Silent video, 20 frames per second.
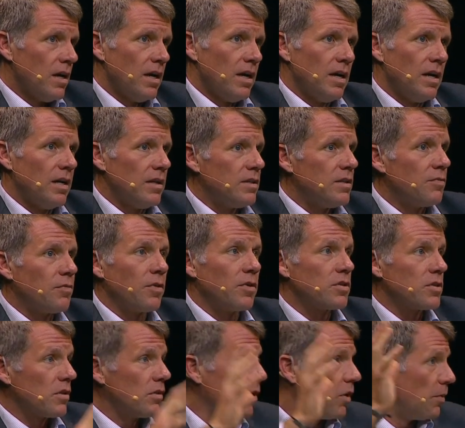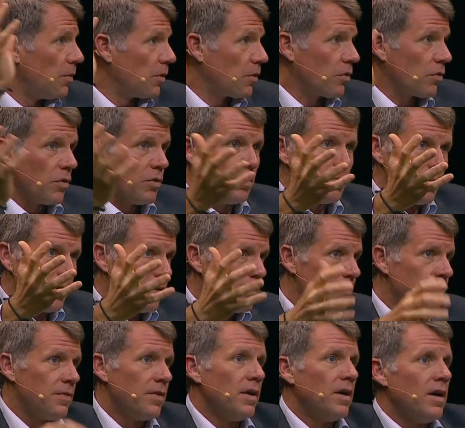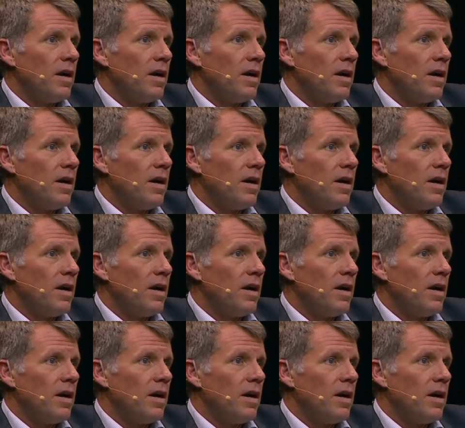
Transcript: a diverse global group of,